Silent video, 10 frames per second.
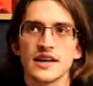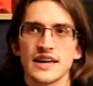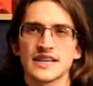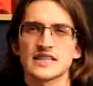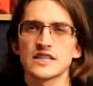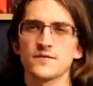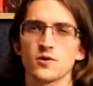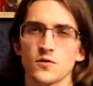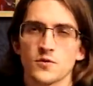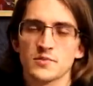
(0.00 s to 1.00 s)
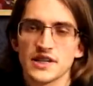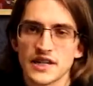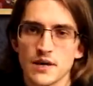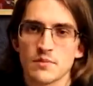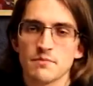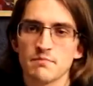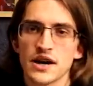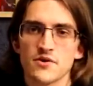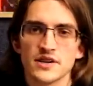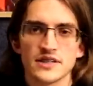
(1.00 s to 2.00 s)
it's difficult for me to get my
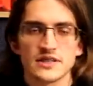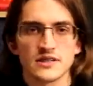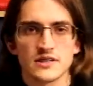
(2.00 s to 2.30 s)
bearings